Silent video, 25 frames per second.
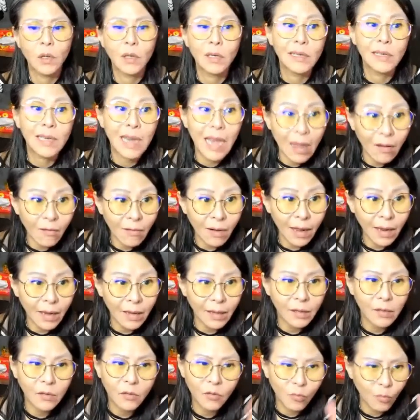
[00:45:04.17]
Now, right?
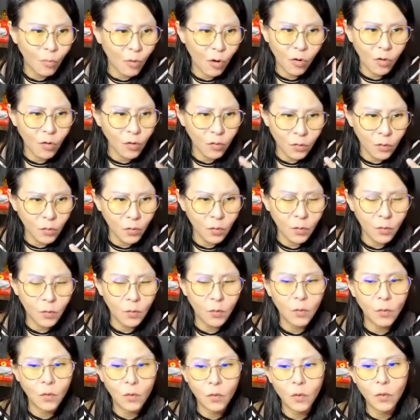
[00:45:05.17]
Tomorrow, don't
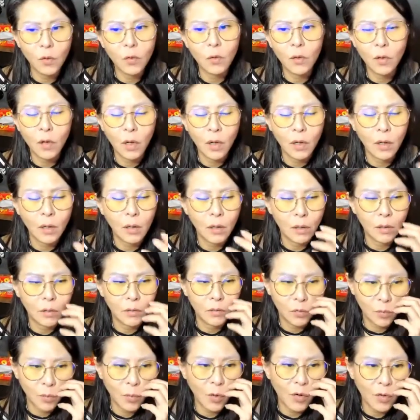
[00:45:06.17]
know.
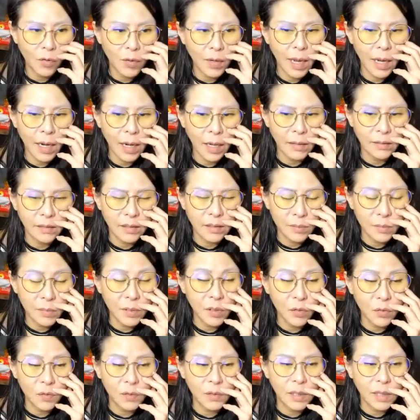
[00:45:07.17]
Tomorrow can,
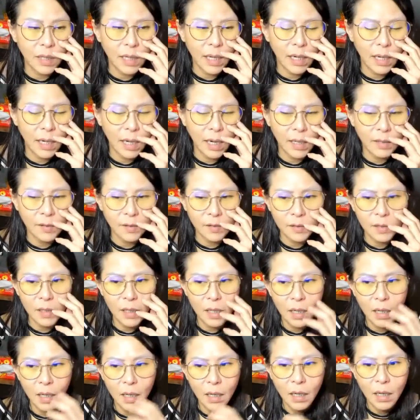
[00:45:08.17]
qimentunjia can last.
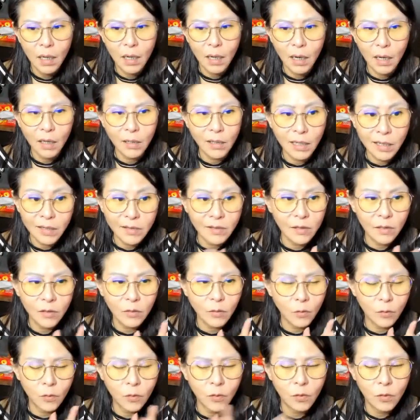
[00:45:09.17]
Next year,
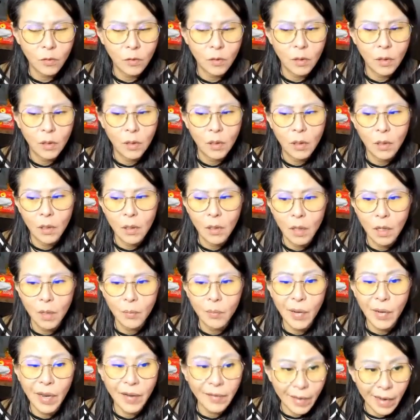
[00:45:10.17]
don't know.
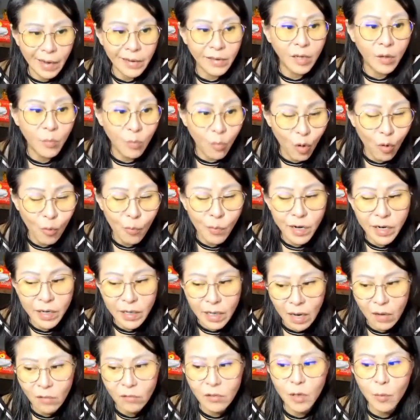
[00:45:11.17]
But at the moment,
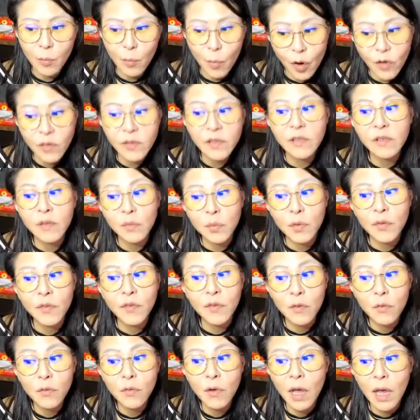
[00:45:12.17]
now the boss is with
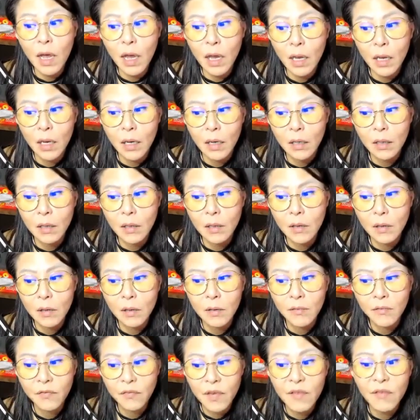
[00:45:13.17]
you, lah.
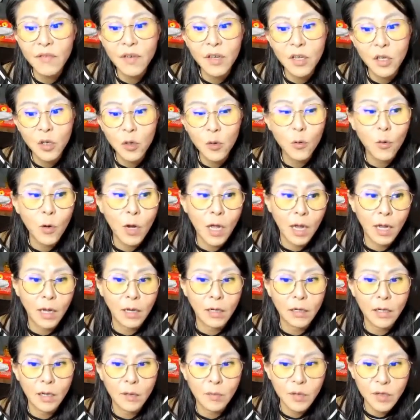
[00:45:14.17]
Favor you, lah.
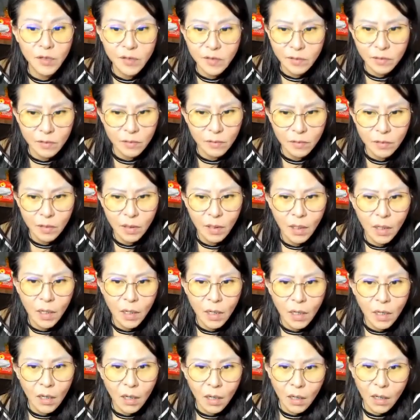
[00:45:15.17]
That means
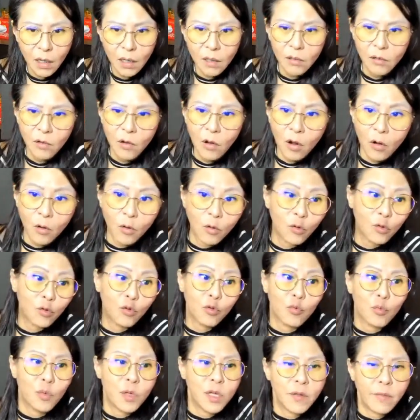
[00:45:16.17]
not good
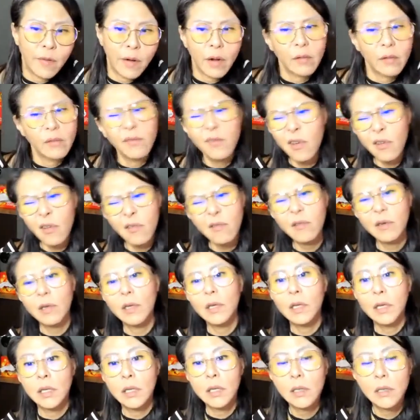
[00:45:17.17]
to me, right? Not
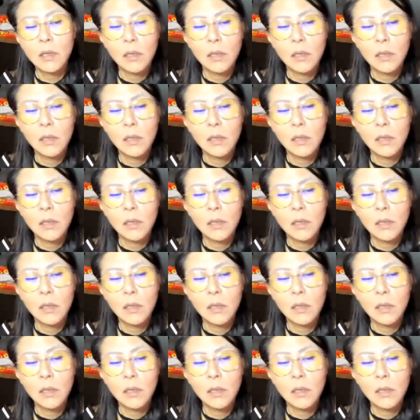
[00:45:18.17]
really.